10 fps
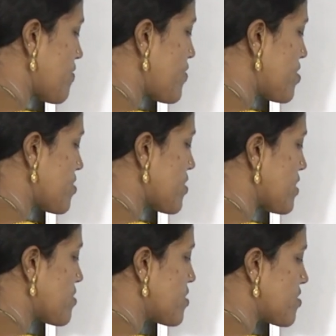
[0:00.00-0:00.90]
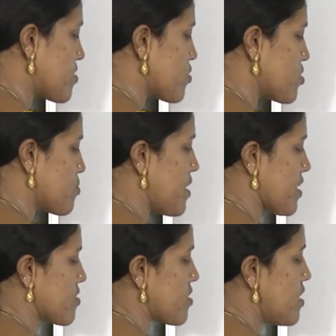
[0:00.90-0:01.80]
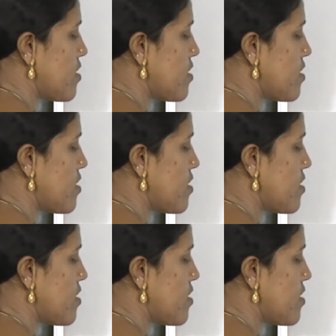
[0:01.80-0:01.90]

If this is x, this is going to be x.